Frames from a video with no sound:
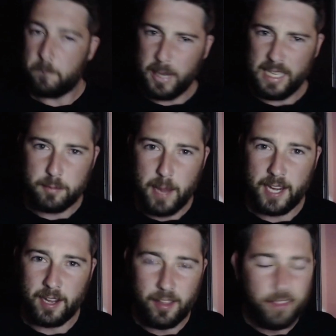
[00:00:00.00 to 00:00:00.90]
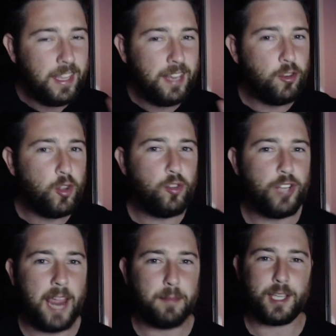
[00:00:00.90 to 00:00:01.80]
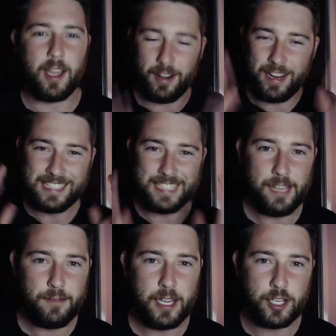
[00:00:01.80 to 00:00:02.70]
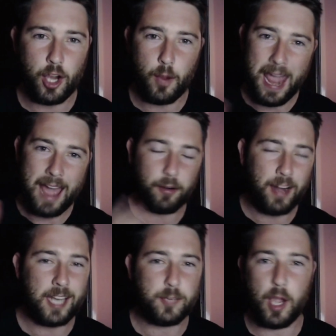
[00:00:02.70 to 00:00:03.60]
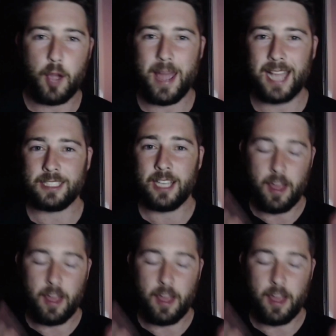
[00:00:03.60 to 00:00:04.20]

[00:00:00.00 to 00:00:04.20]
Peacemaker, the new James Gunn TV show out on HBO Max.